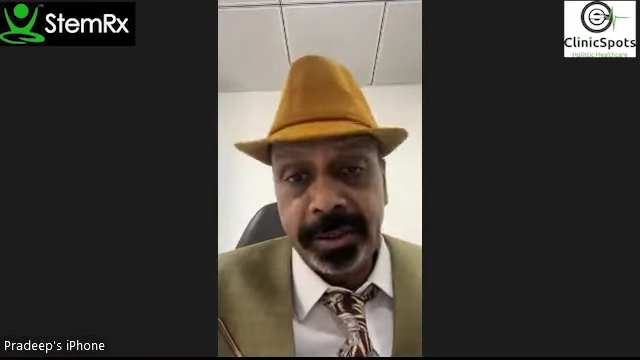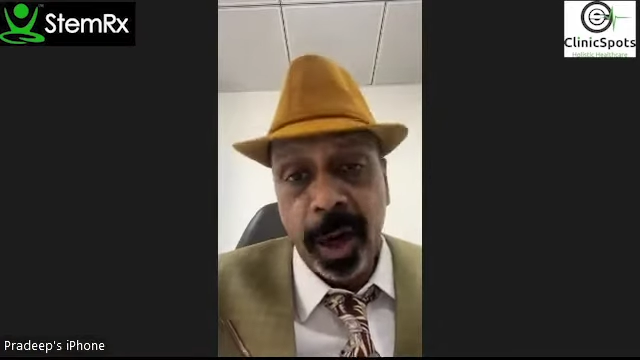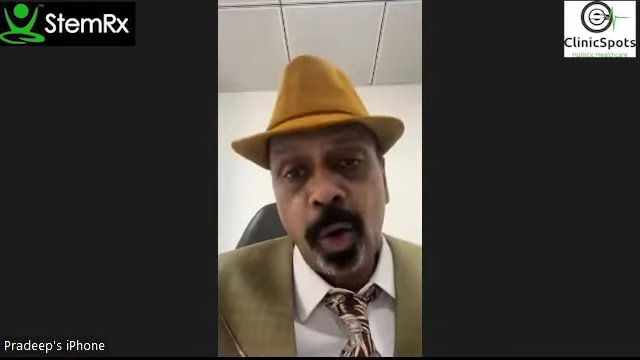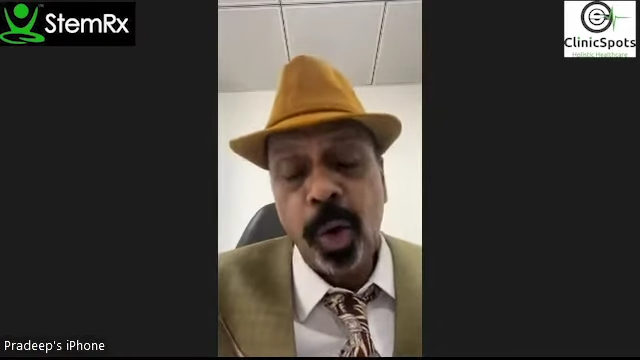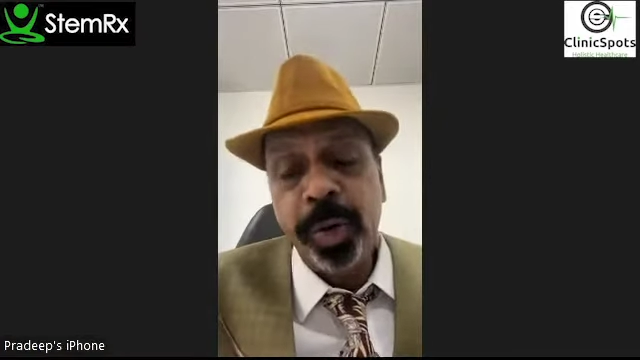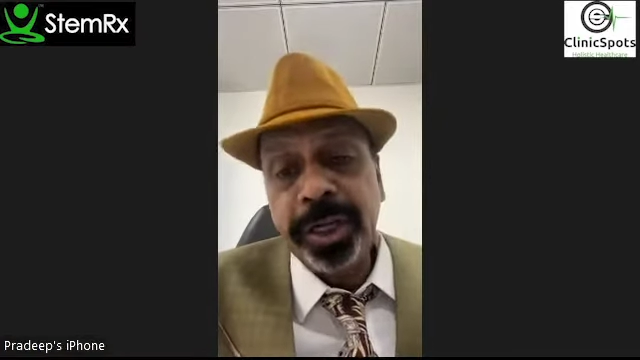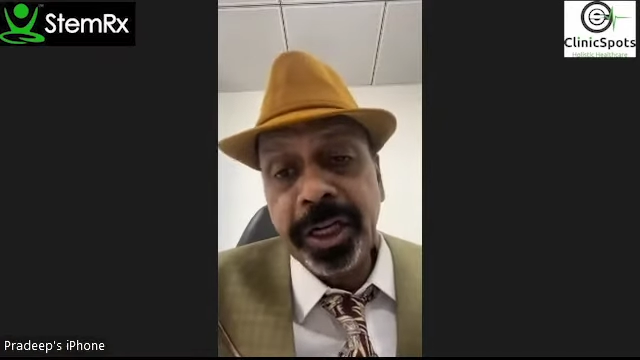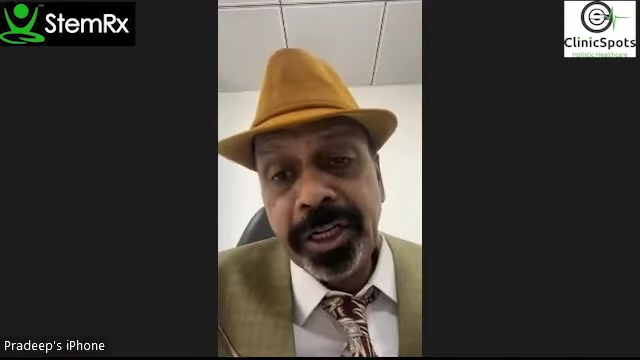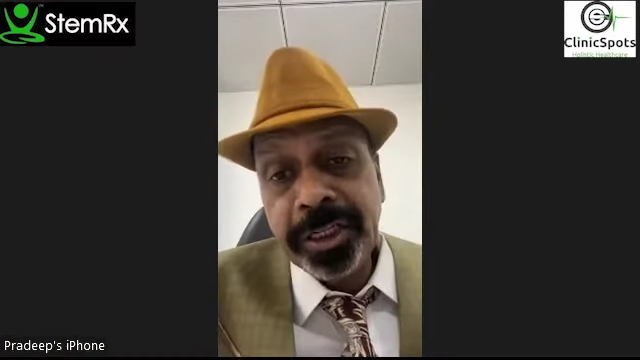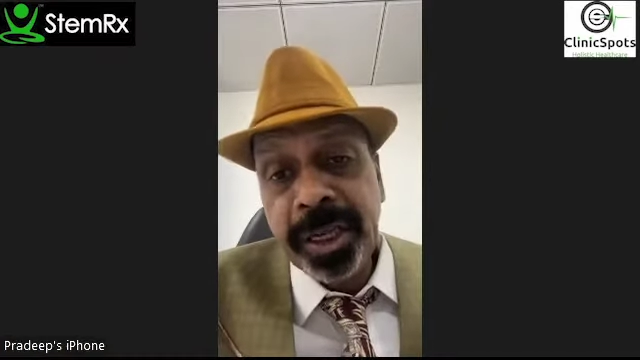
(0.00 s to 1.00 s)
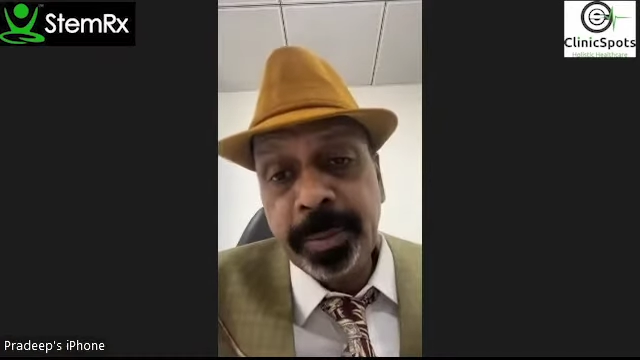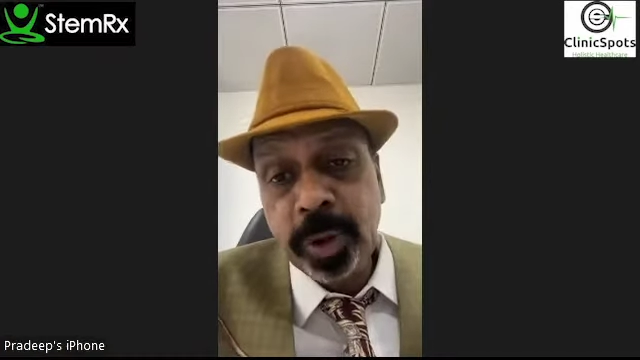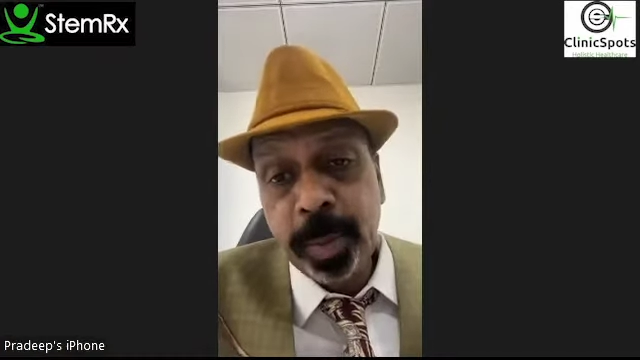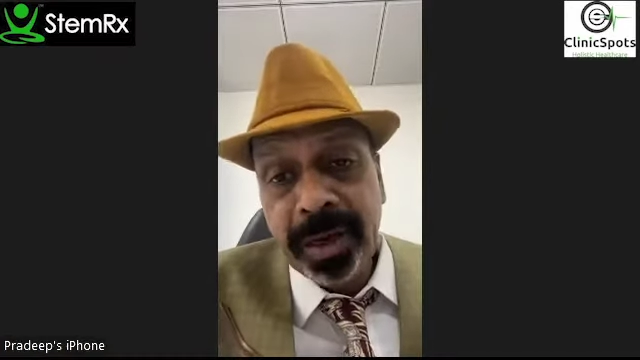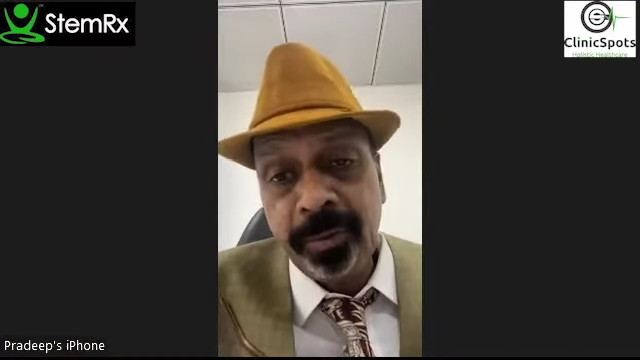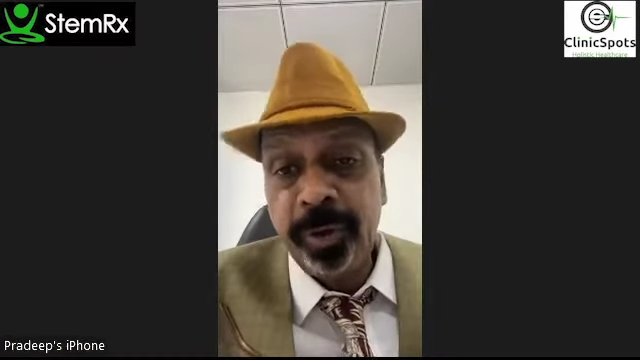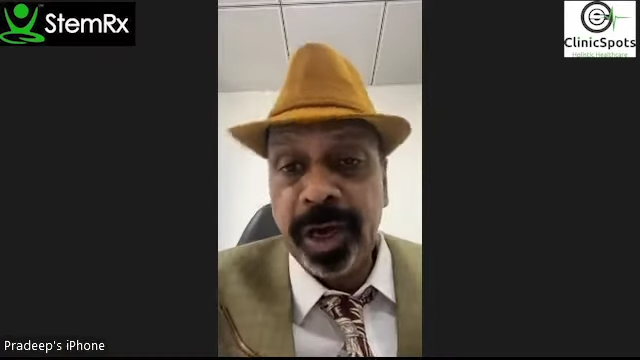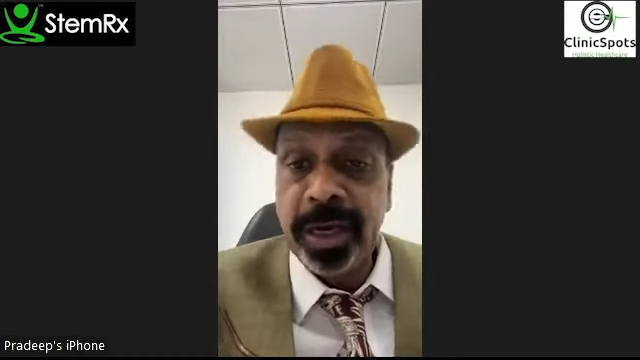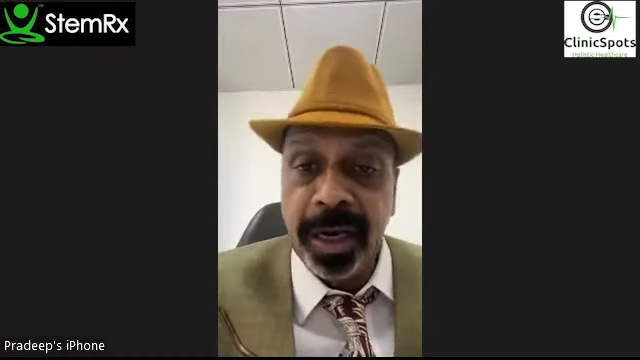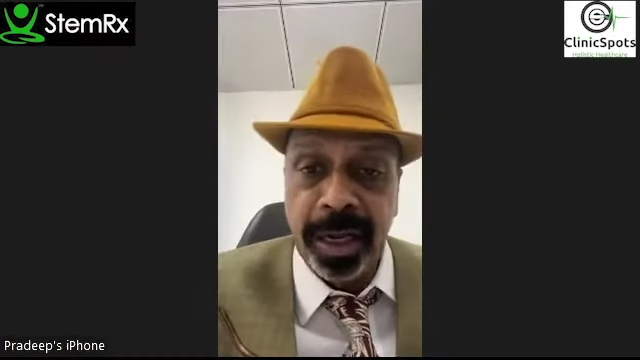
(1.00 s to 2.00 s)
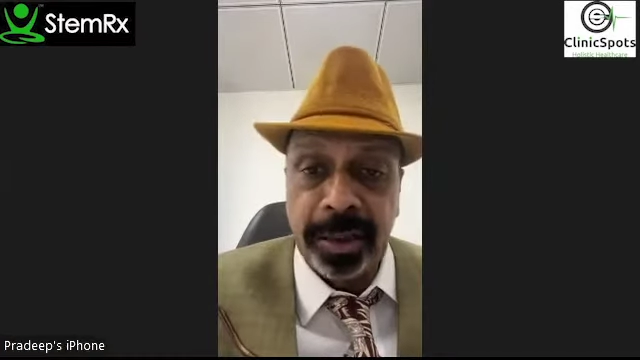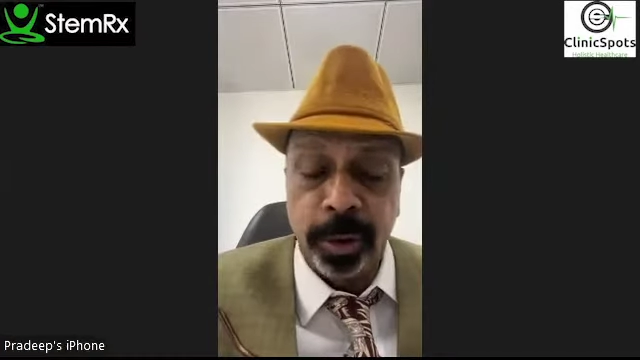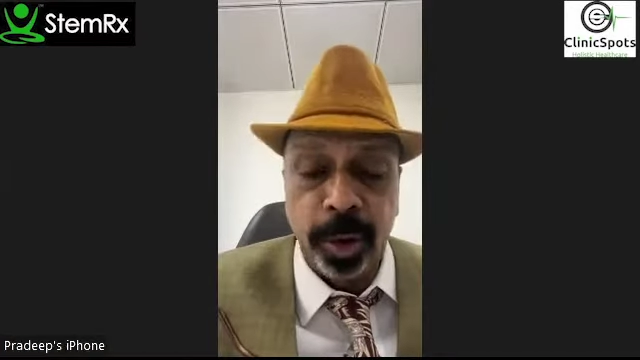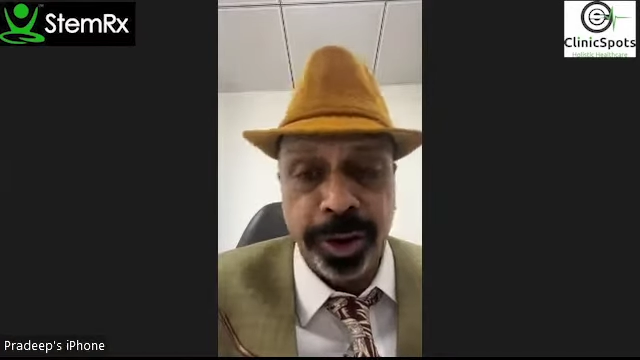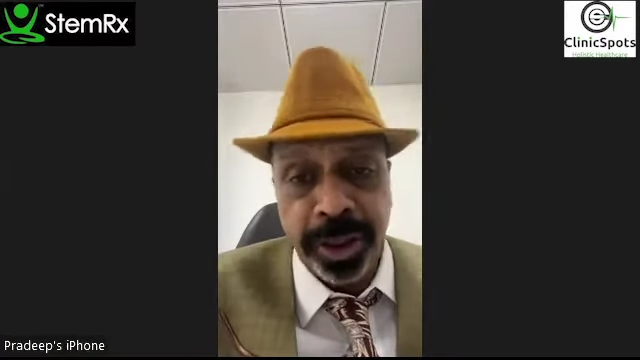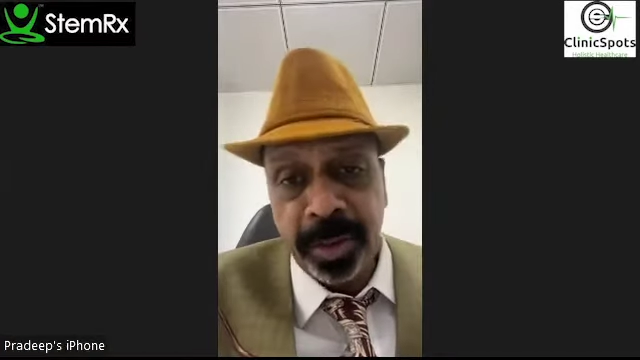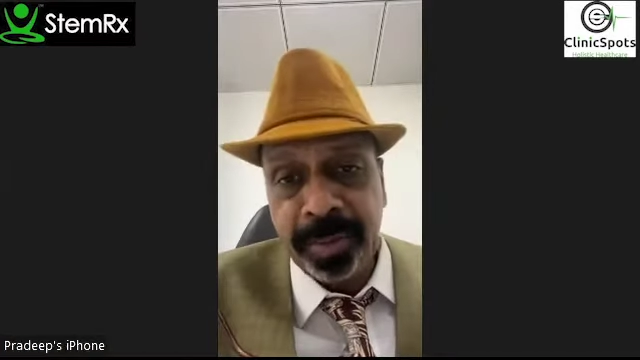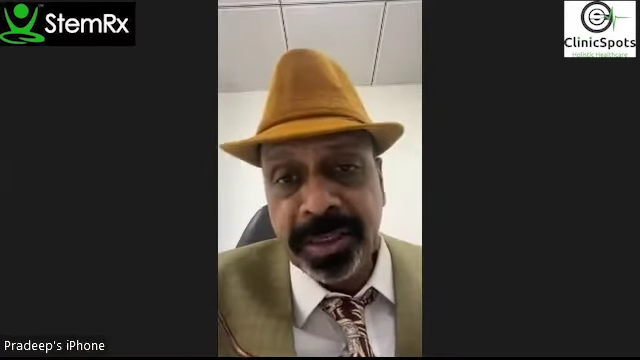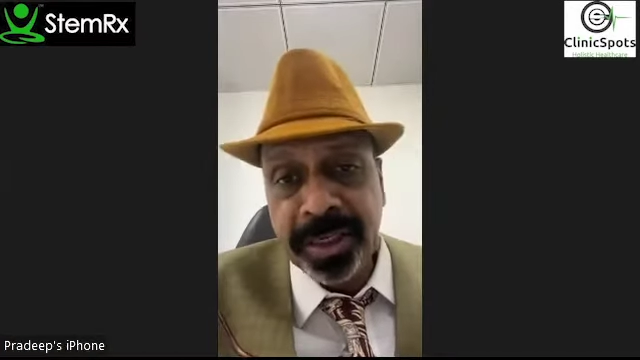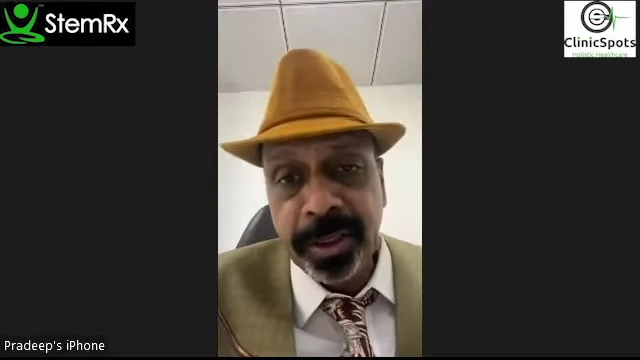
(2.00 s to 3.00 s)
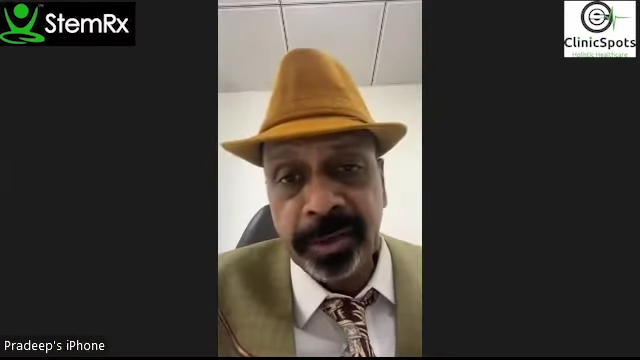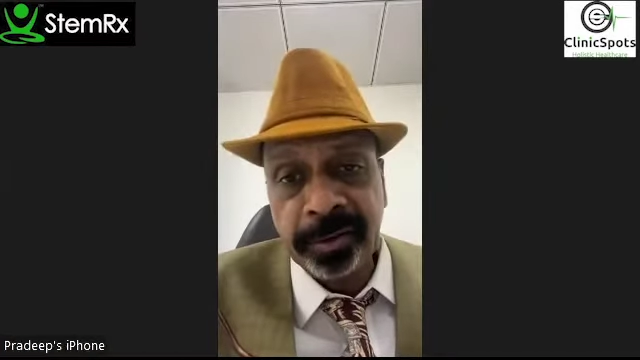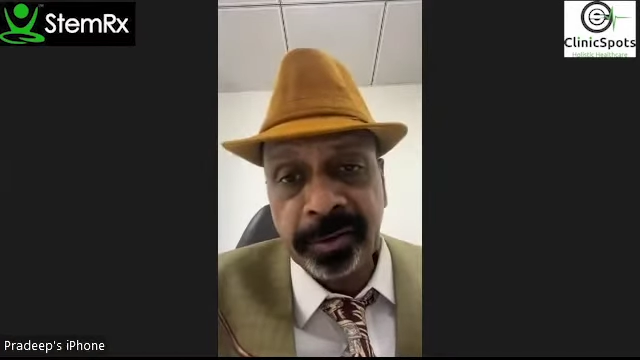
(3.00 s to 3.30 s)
How do we teach them to become friendly? The question remains here.